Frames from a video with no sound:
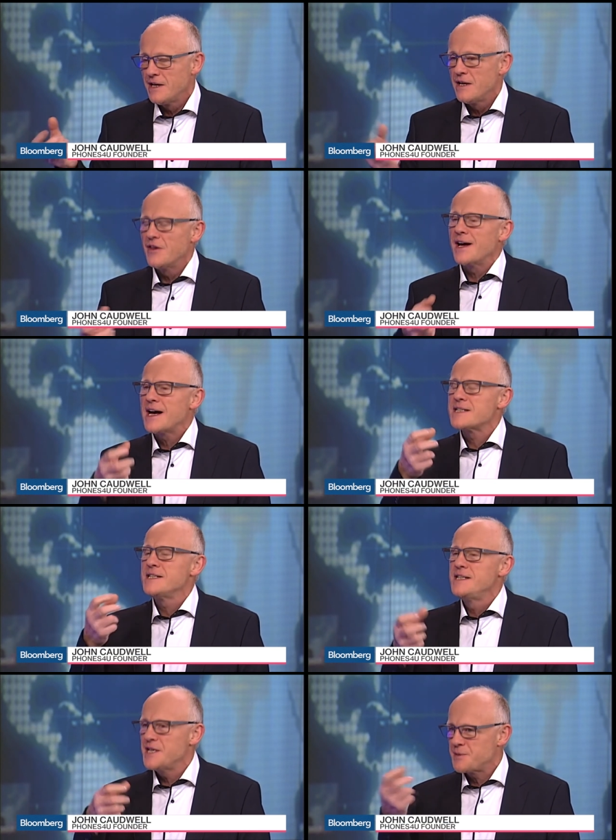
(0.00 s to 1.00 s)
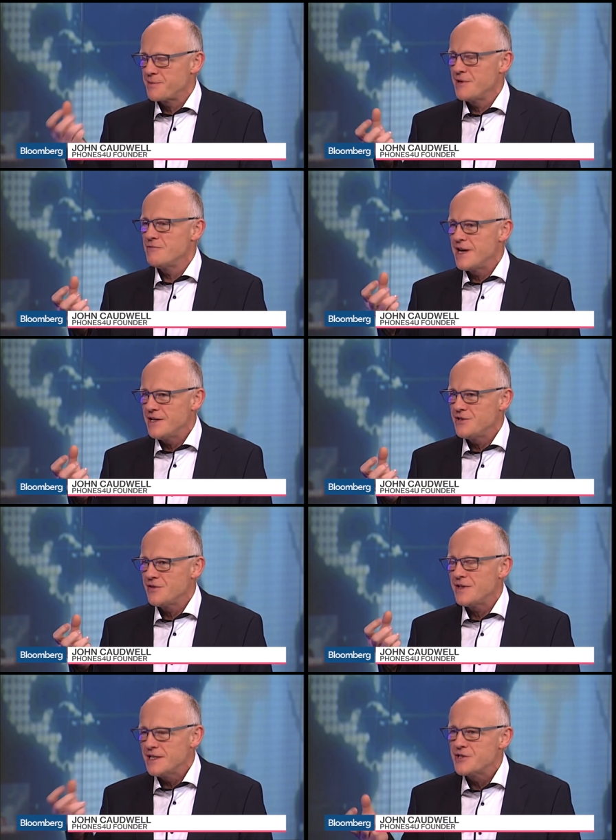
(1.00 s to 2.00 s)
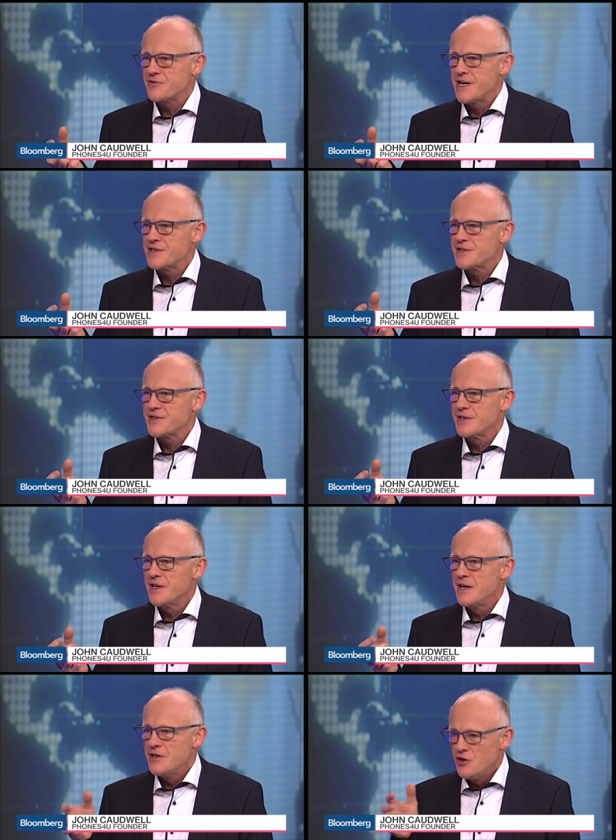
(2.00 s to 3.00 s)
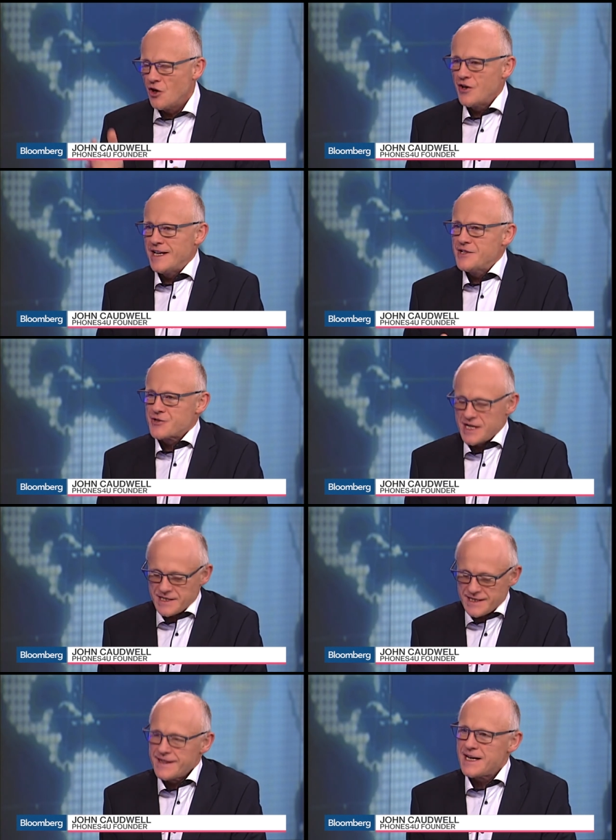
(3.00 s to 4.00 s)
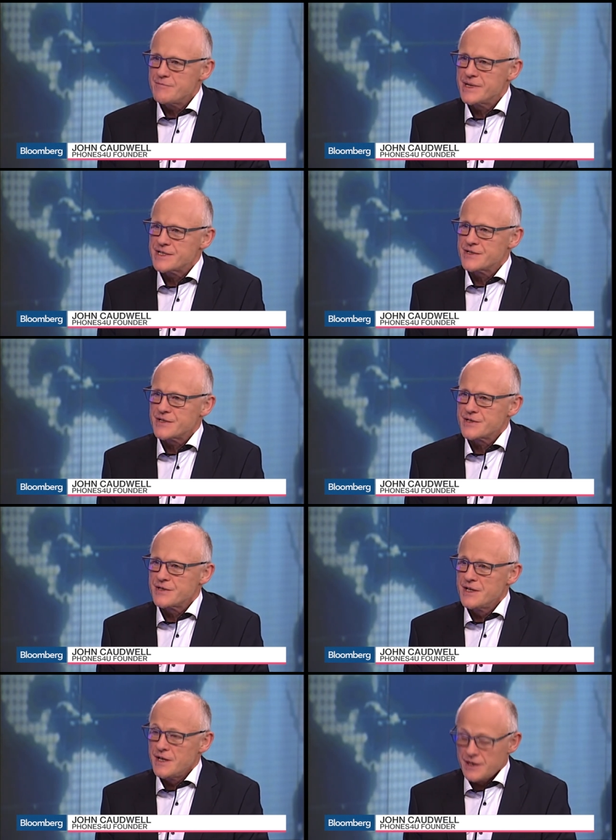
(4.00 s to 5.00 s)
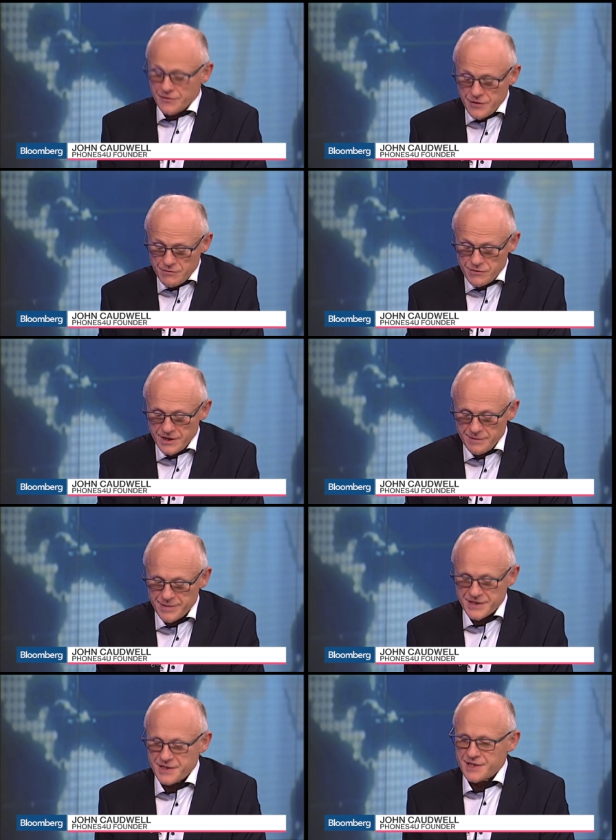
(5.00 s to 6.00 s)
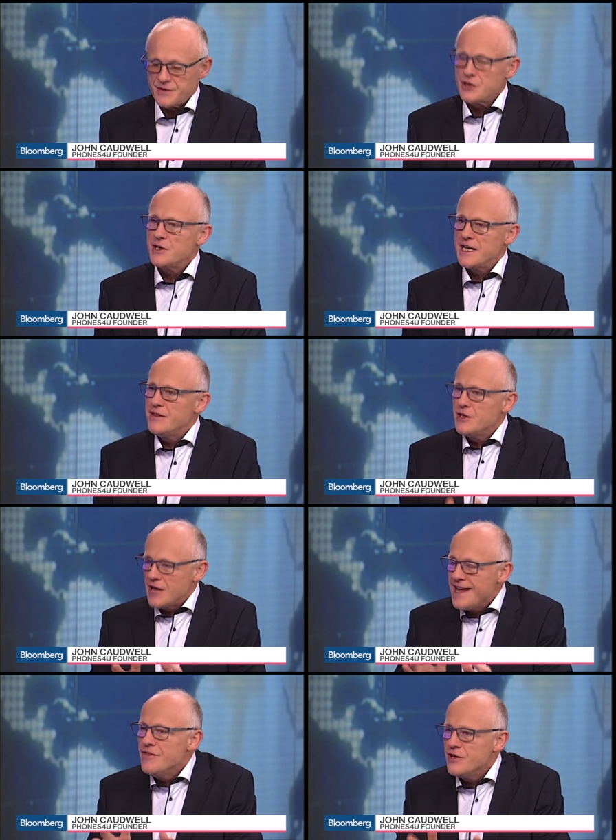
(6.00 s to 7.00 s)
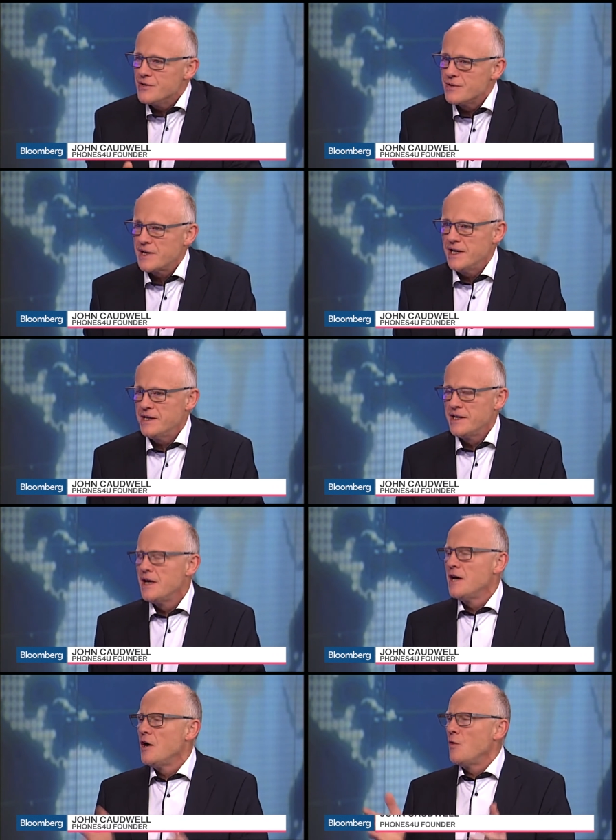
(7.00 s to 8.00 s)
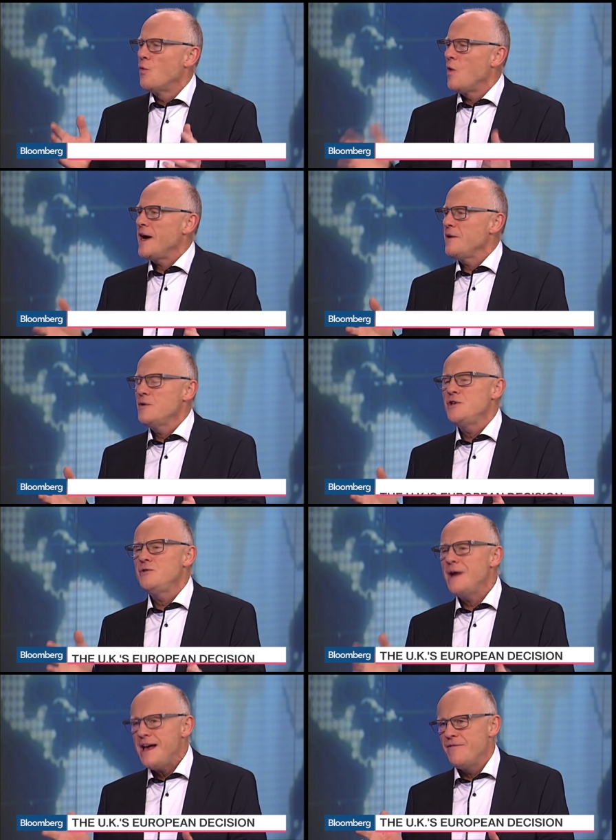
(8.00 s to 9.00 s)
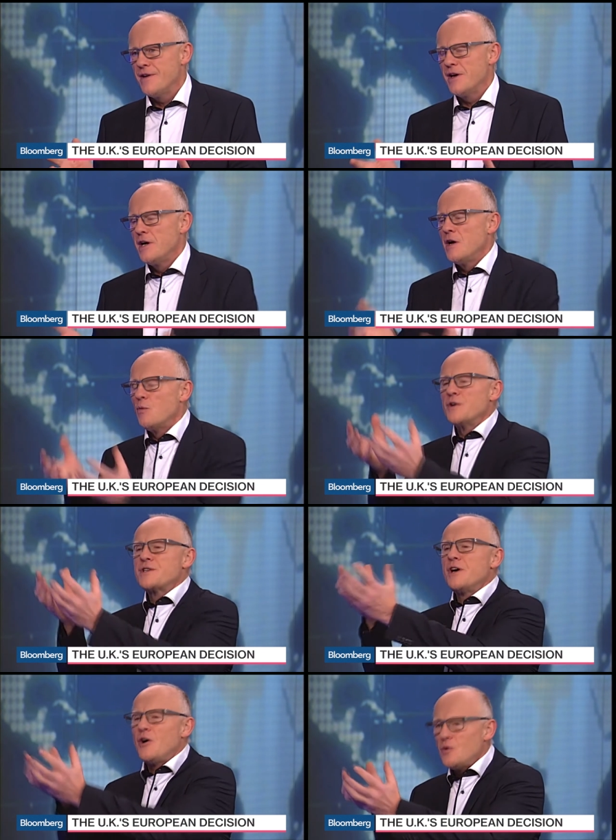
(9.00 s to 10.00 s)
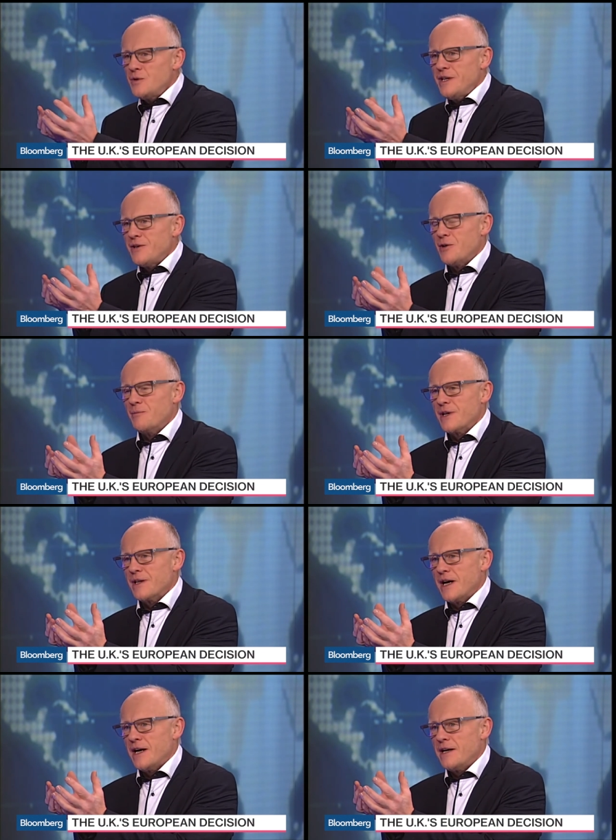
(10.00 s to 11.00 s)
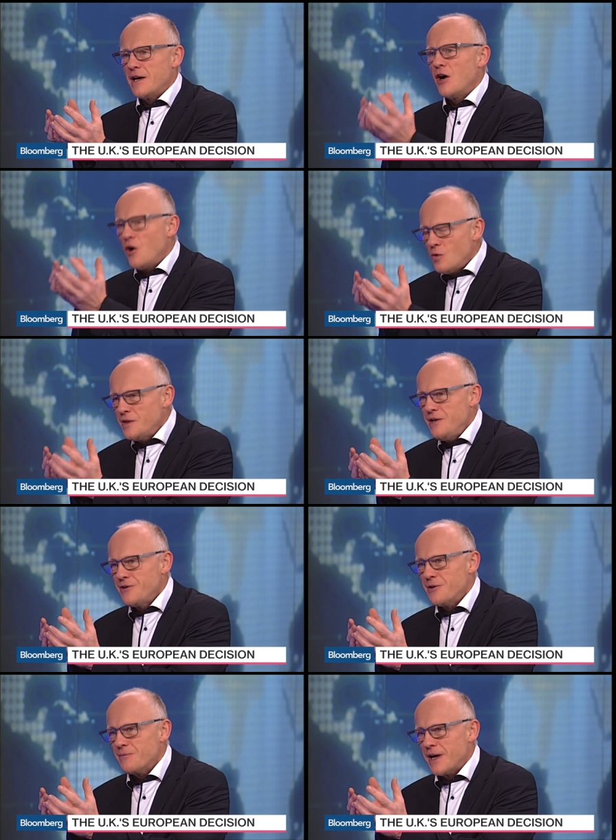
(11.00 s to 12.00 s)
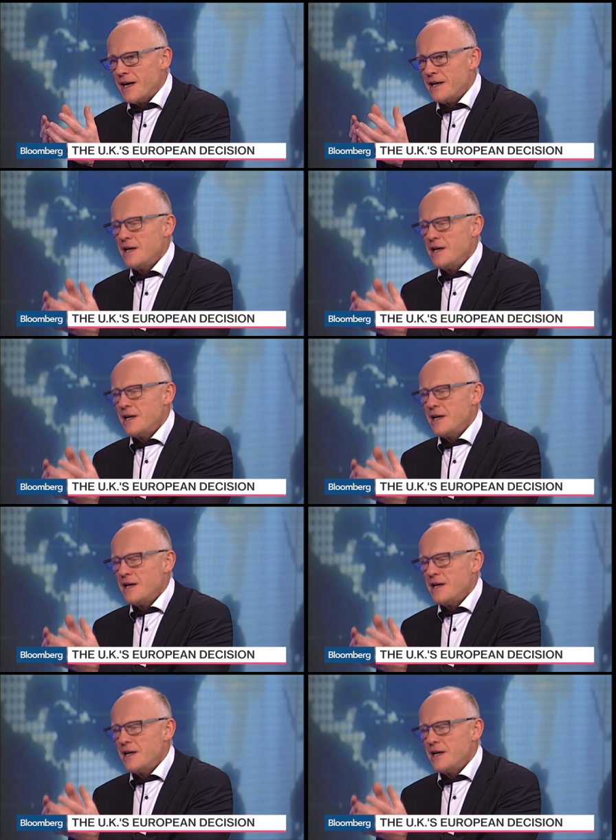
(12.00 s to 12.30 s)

that has a disparate range of interests, not interested in that business? You know, if you're running a business in the UK, why would you ever want a holding company there, a holding group there,